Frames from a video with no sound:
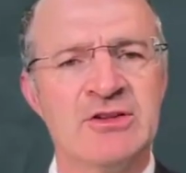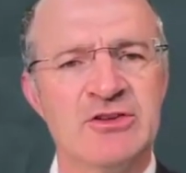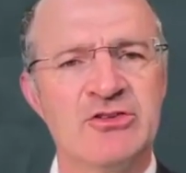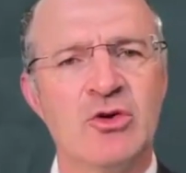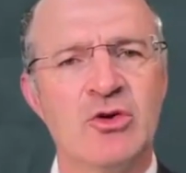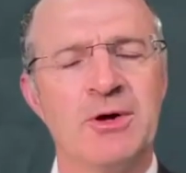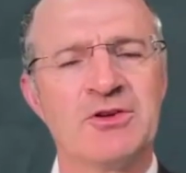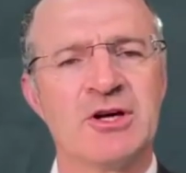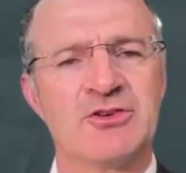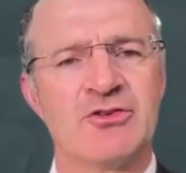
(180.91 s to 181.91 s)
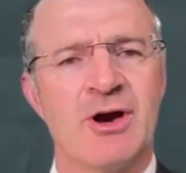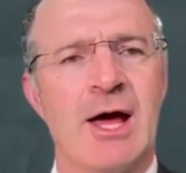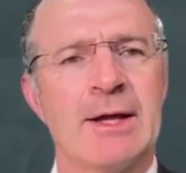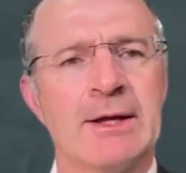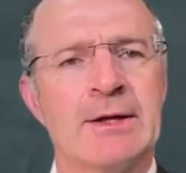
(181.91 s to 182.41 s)
This is almost like
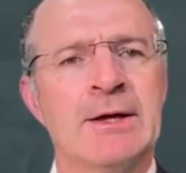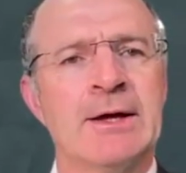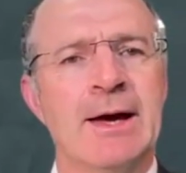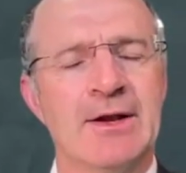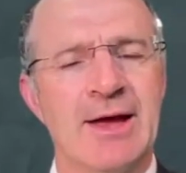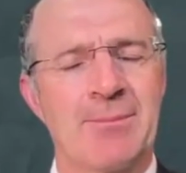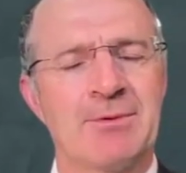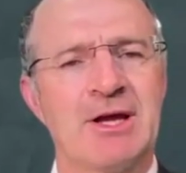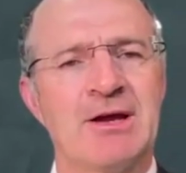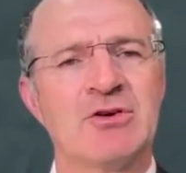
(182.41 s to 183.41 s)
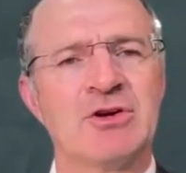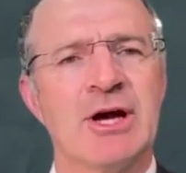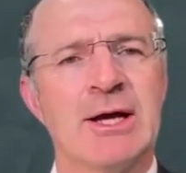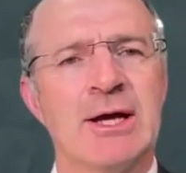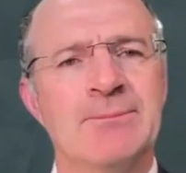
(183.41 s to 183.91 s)
drowning, and it's happening every
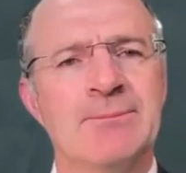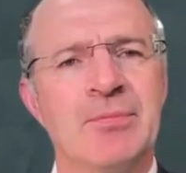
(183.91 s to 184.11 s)
day.